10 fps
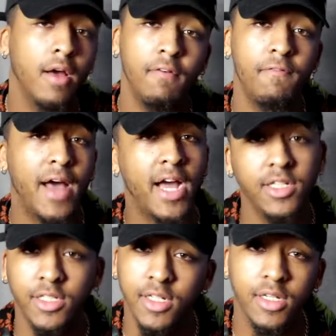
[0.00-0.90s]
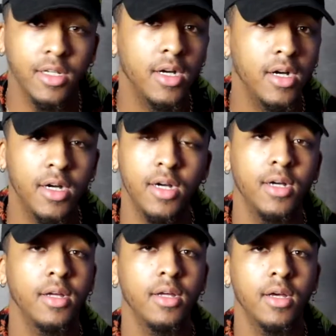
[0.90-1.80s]
fashion,
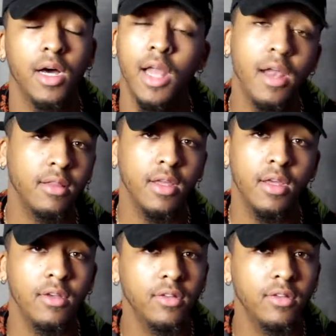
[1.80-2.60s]
a lot of things.